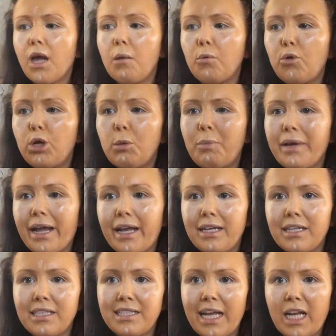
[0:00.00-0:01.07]
I'm going to blend
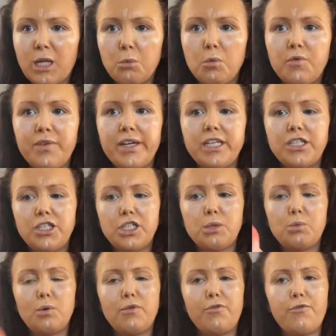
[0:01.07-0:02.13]
the centre of my face
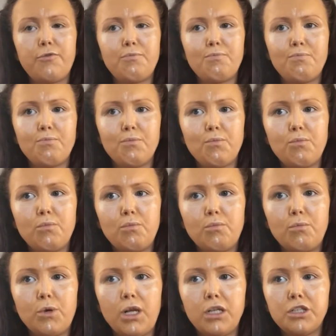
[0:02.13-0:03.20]
just with,
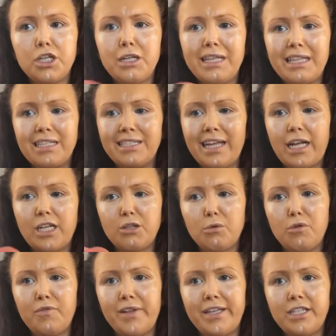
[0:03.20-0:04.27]
well, I'll do like the centre
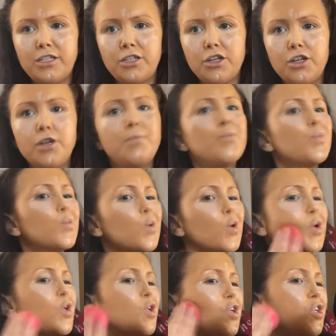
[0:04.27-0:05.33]
with this too,
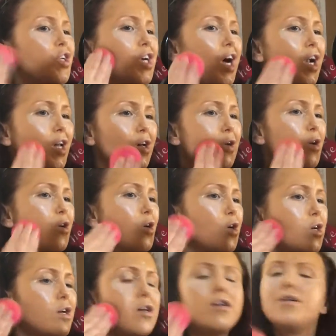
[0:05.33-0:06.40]
just to kind of
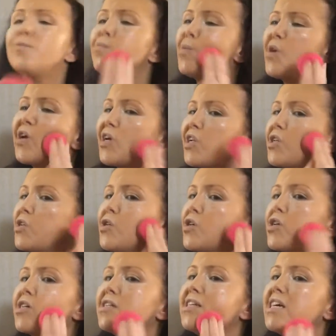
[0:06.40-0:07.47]
make it
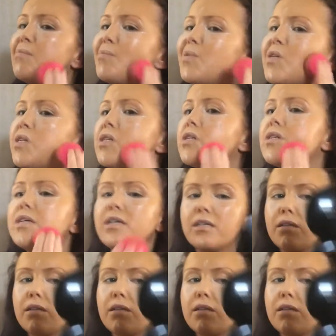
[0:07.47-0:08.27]
look seamless.